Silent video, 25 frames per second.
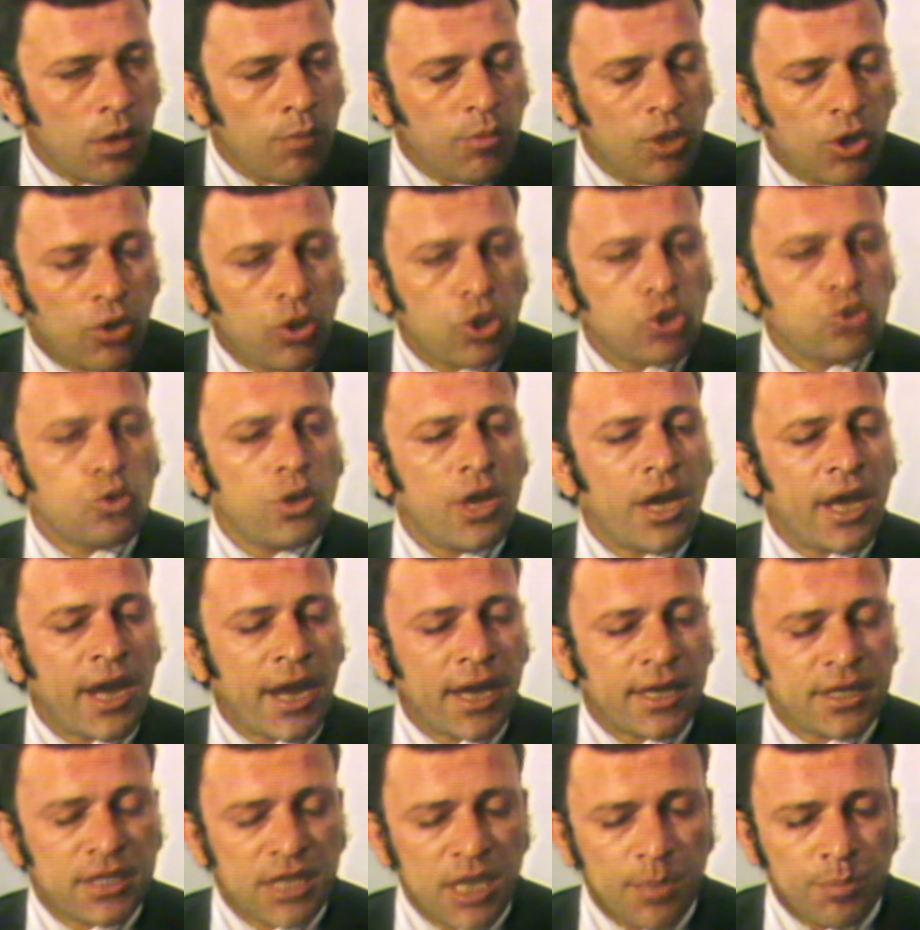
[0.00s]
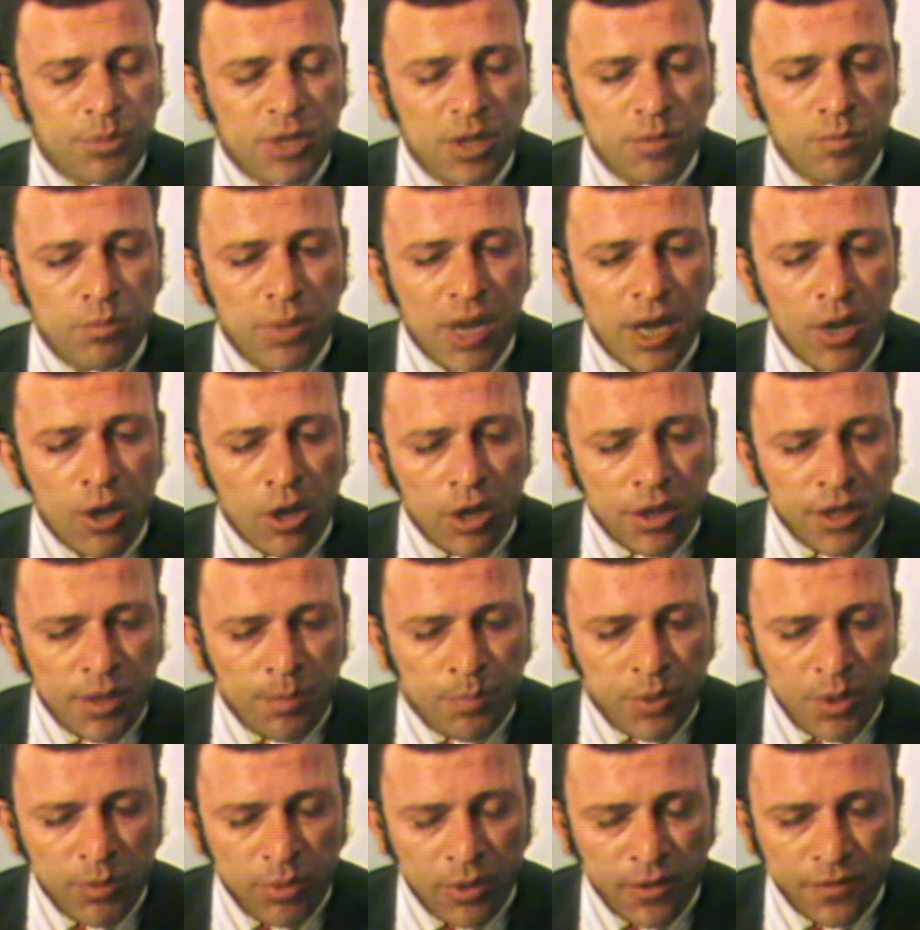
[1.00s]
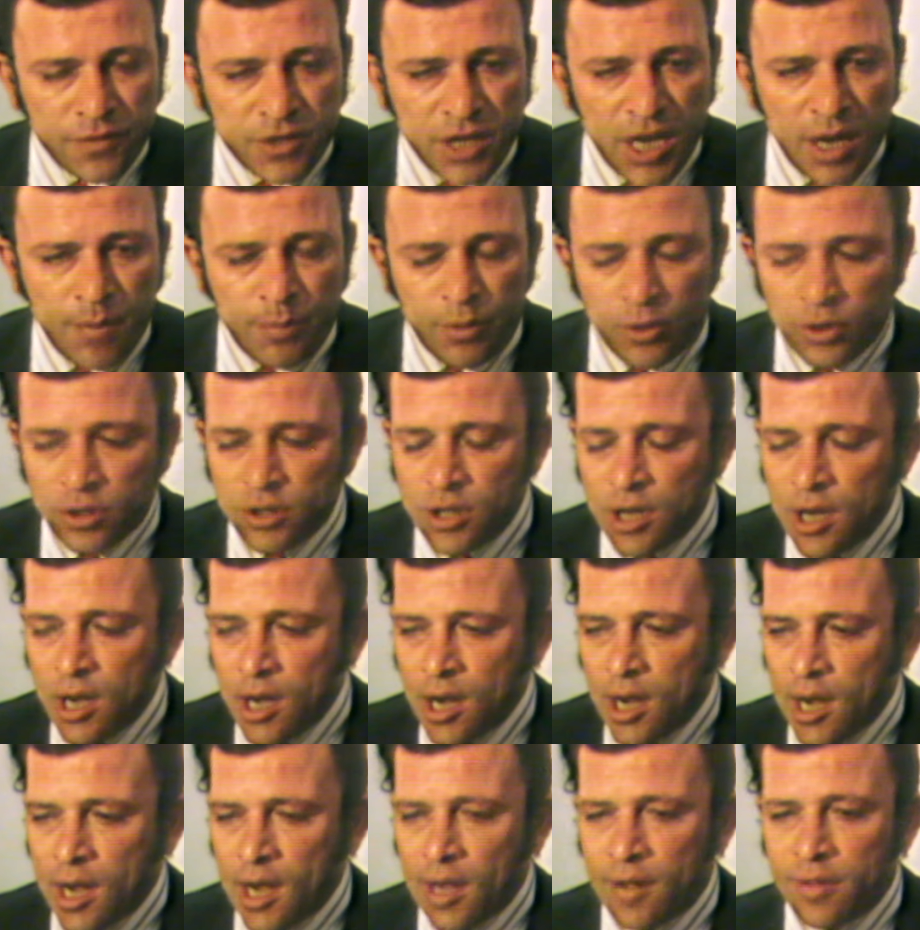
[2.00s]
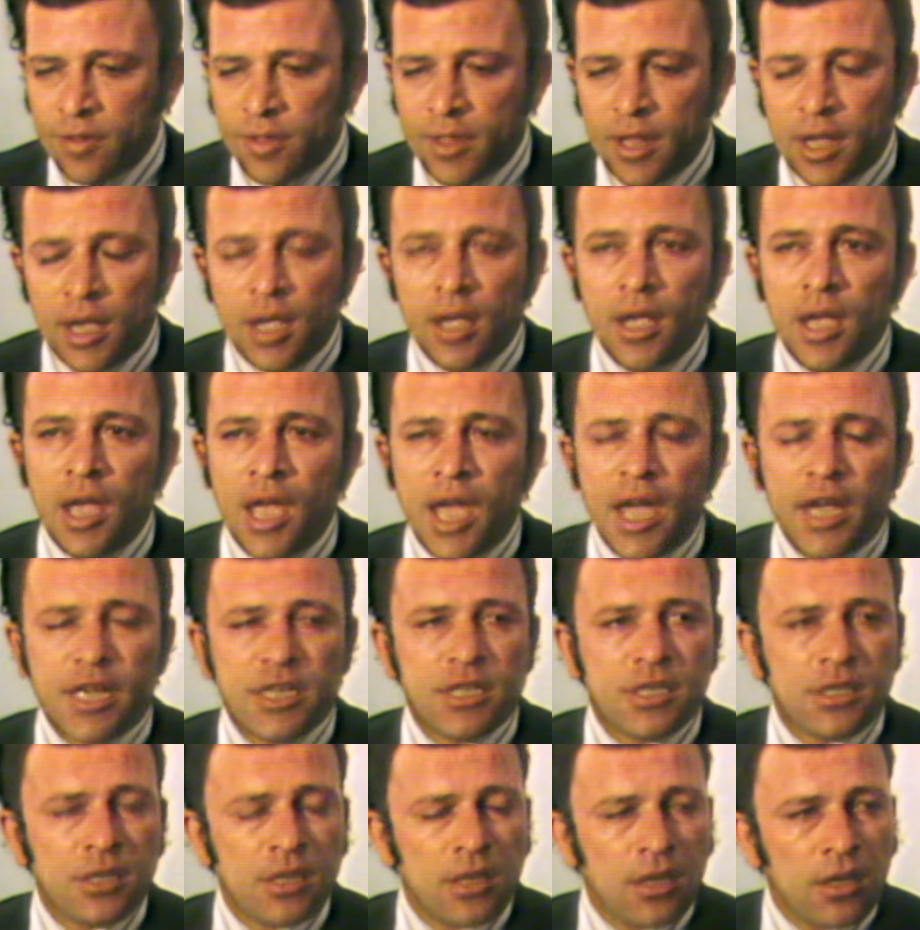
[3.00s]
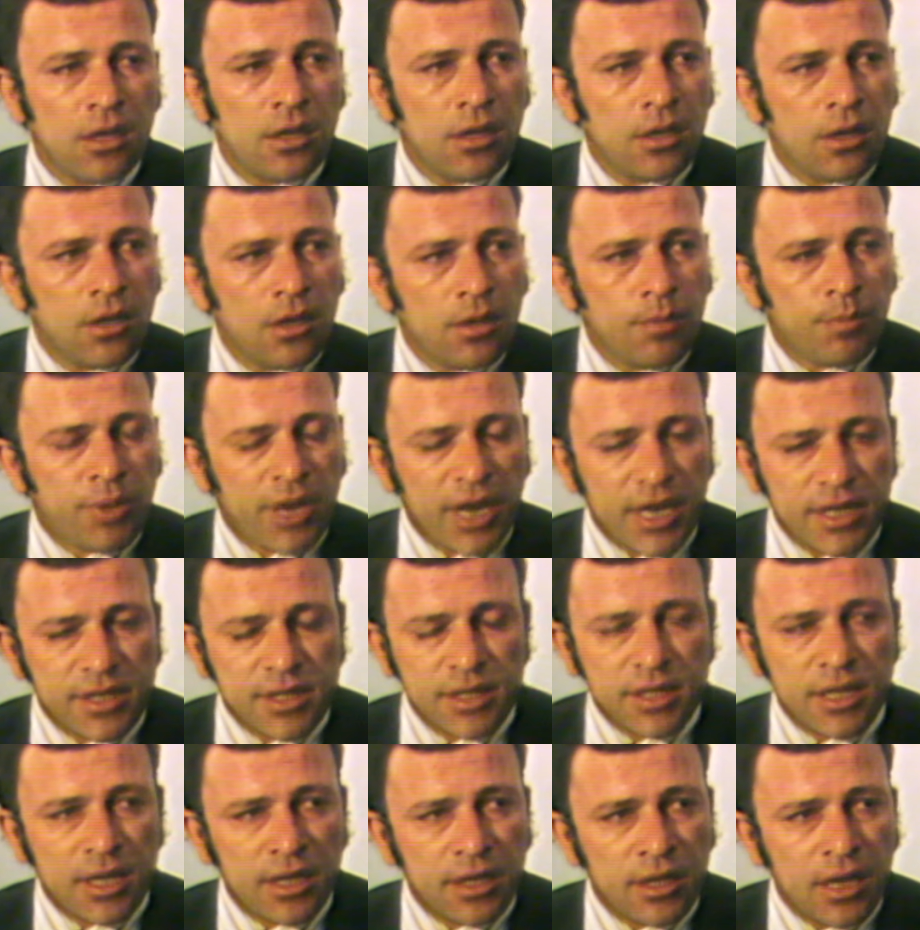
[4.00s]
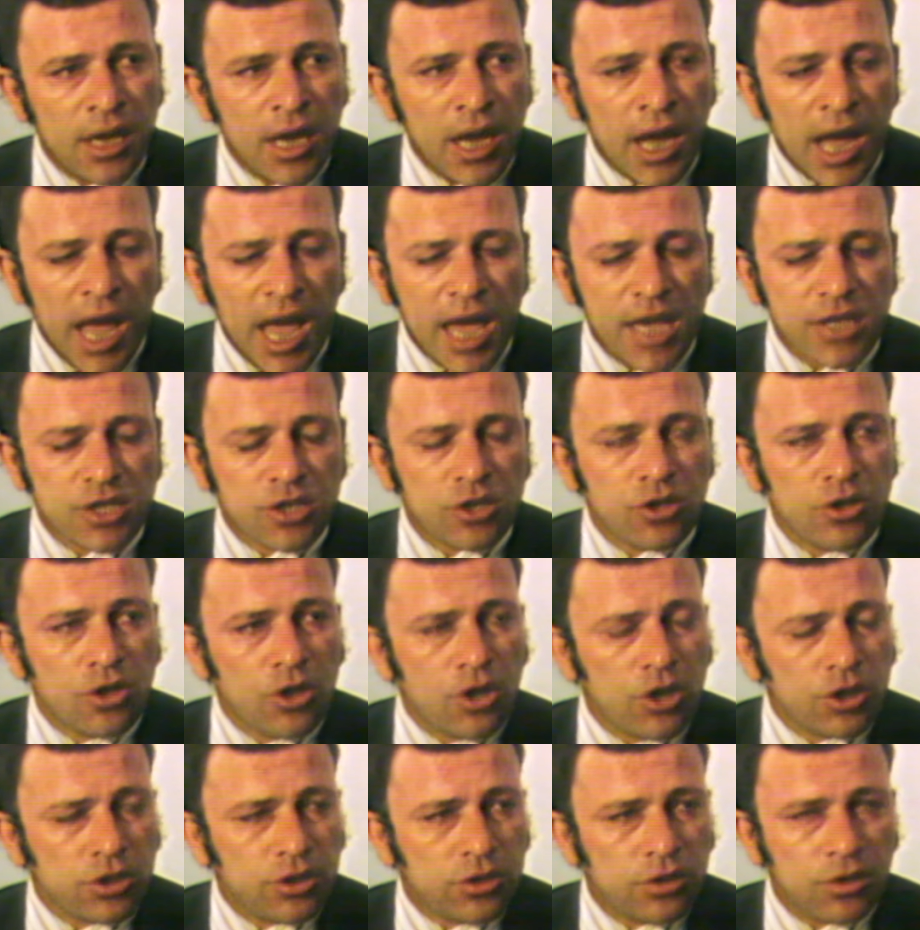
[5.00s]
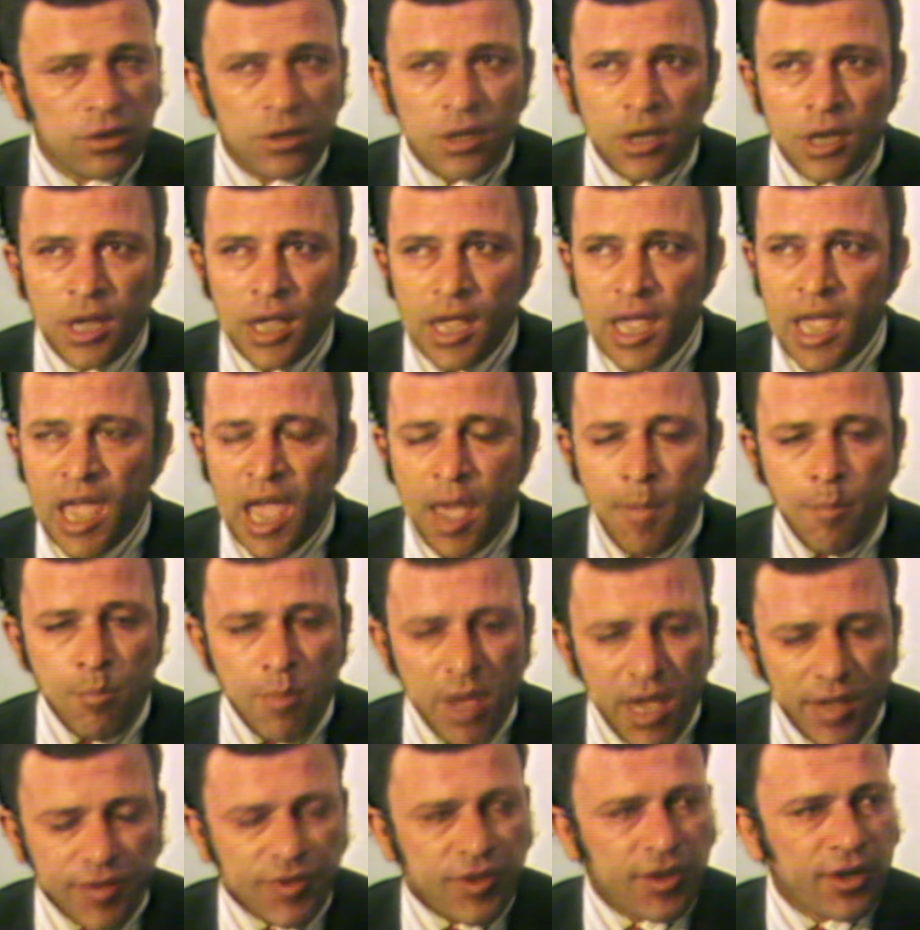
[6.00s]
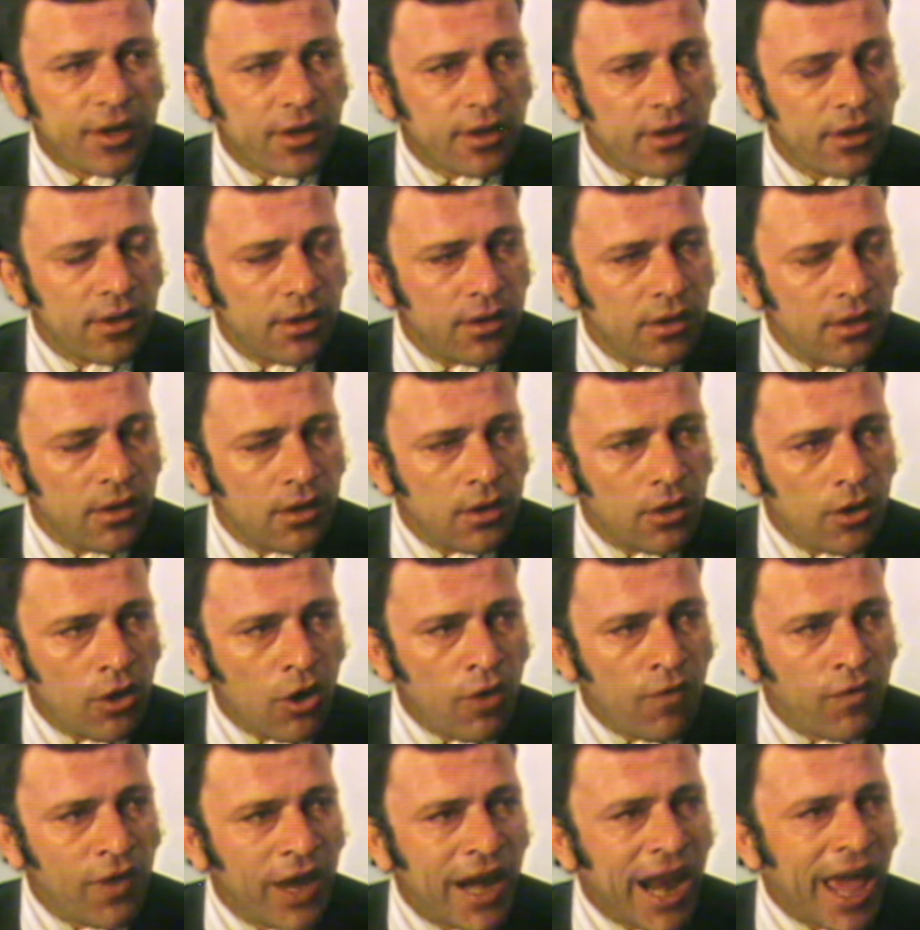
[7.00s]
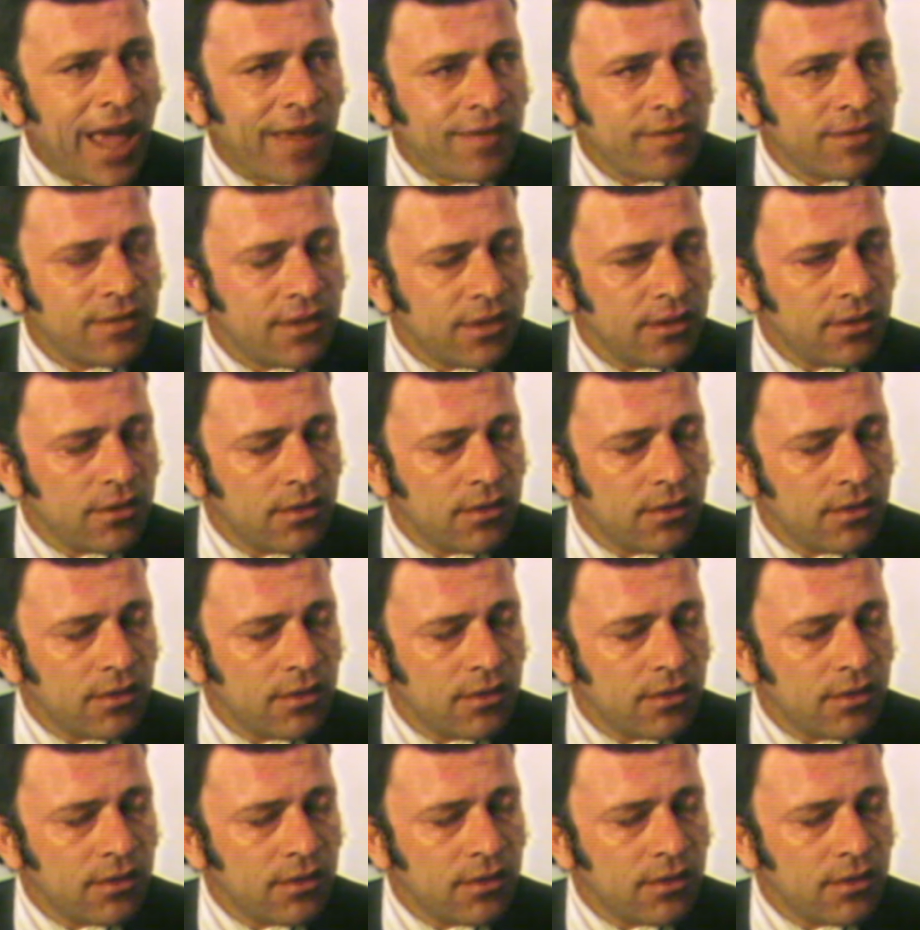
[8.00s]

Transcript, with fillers: because we are accepted by all the people of Cyprus, and the ex-president has not a meter of land